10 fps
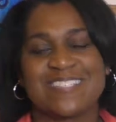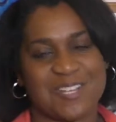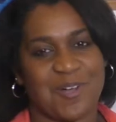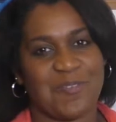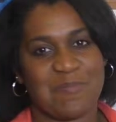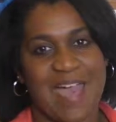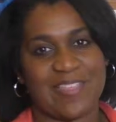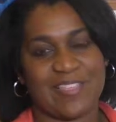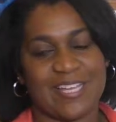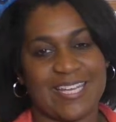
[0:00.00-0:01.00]
It's Nicole the
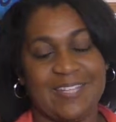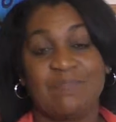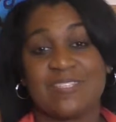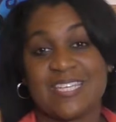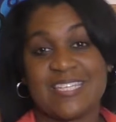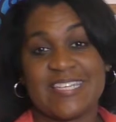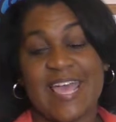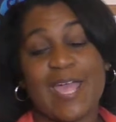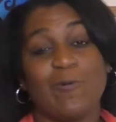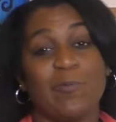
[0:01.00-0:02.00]
Math Lady.
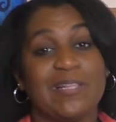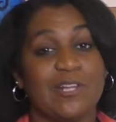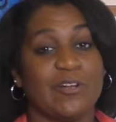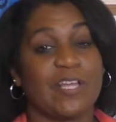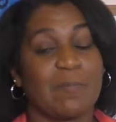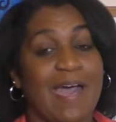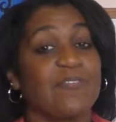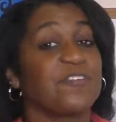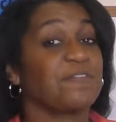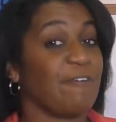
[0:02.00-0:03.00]
Today we'll be learning
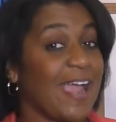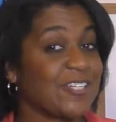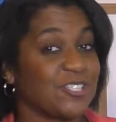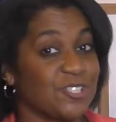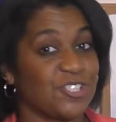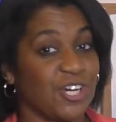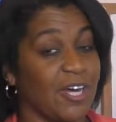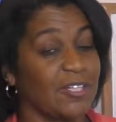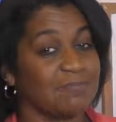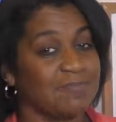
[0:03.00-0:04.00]
about the fractions
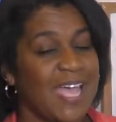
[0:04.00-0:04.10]
chart.